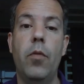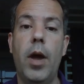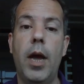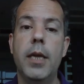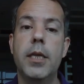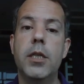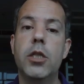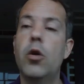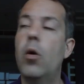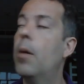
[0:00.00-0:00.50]

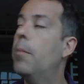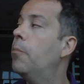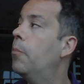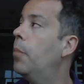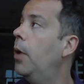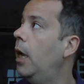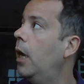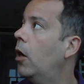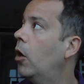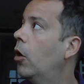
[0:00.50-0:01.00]
So a
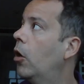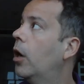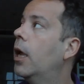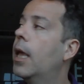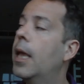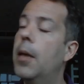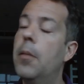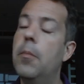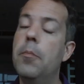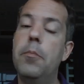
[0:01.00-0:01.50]
pear,
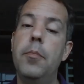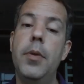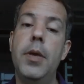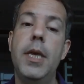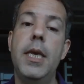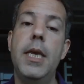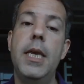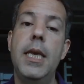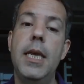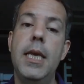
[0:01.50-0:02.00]

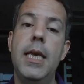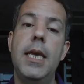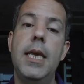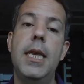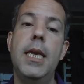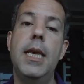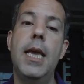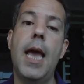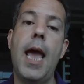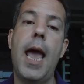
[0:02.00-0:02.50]

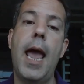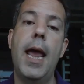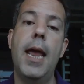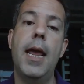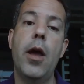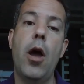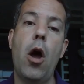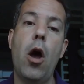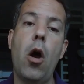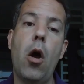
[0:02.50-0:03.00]

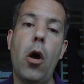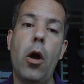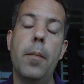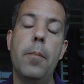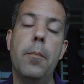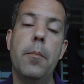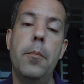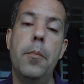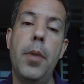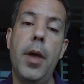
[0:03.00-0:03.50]
P-E-A-R,
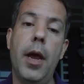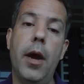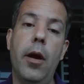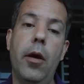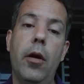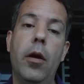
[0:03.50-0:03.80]
pear.